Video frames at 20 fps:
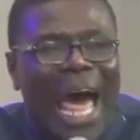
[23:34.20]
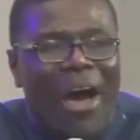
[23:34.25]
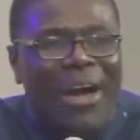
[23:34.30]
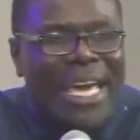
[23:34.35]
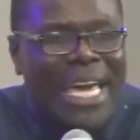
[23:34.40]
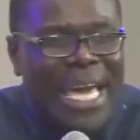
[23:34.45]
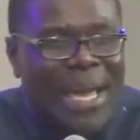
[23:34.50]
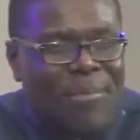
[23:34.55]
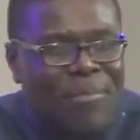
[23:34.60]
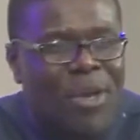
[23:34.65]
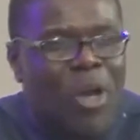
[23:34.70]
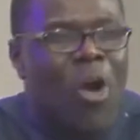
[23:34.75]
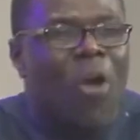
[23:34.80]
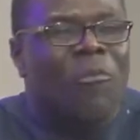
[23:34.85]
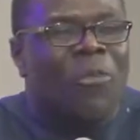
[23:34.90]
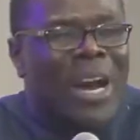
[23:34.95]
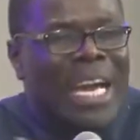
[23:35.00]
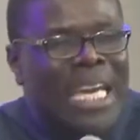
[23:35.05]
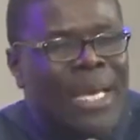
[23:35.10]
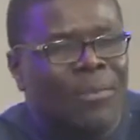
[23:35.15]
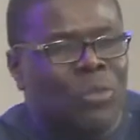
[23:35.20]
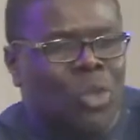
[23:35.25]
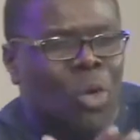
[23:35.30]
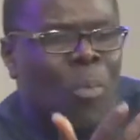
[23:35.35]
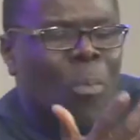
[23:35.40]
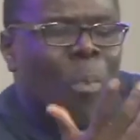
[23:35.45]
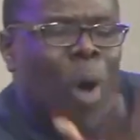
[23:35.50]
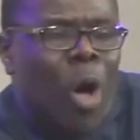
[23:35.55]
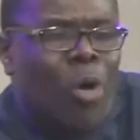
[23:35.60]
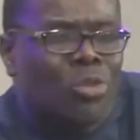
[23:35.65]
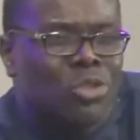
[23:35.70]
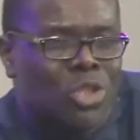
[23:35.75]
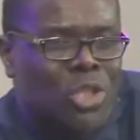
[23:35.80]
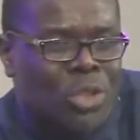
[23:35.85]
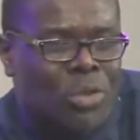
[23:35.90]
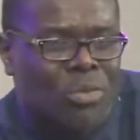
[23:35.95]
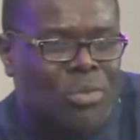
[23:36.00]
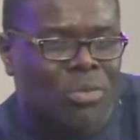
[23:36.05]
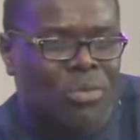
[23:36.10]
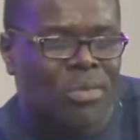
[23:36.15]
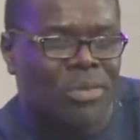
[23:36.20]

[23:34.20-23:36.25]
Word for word: him, for him to mold you.